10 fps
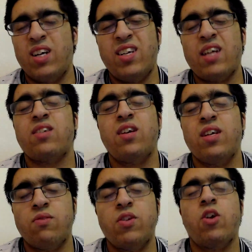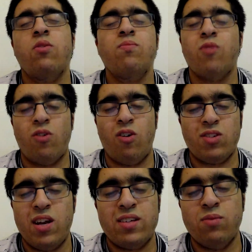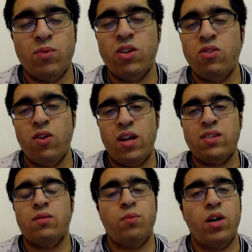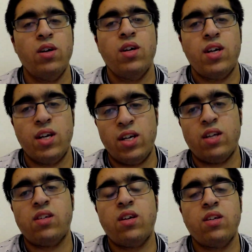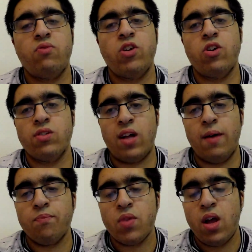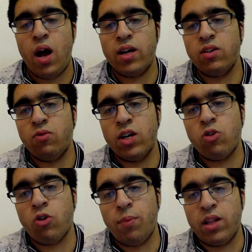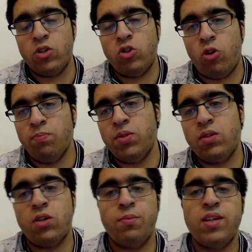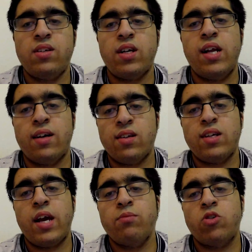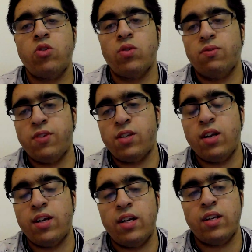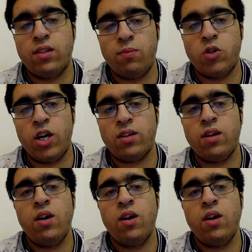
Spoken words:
Yesterday's video, not last lesson, we didn't do a lesson, but in yesterday's video is that I didn't really talk about the jobs. So basically I said chemistry was a facilitating subject.